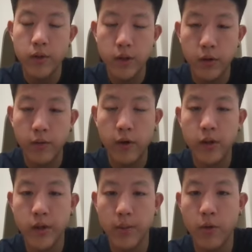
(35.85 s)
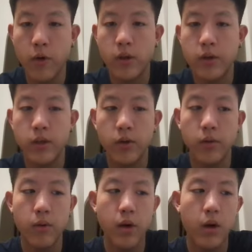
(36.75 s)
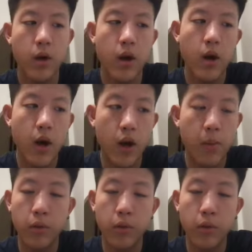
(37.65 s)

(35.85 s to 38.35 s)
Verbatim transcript: So first I'm going to uh,